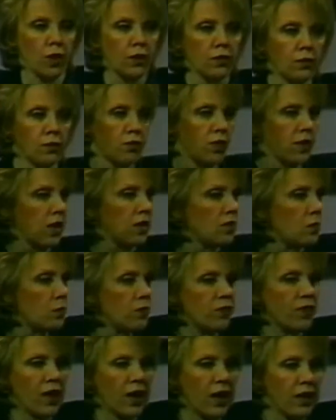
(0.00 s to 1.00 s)
right? There's a
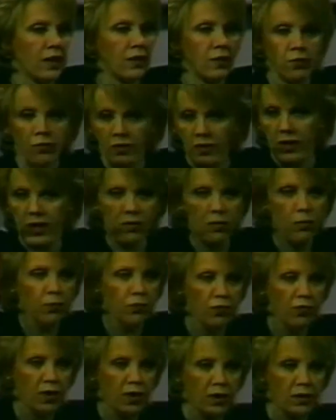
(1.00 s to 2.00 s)
kingdom of God and there's a kingdom
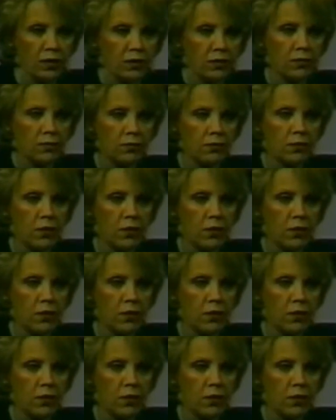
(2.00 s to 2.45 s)
of Satan.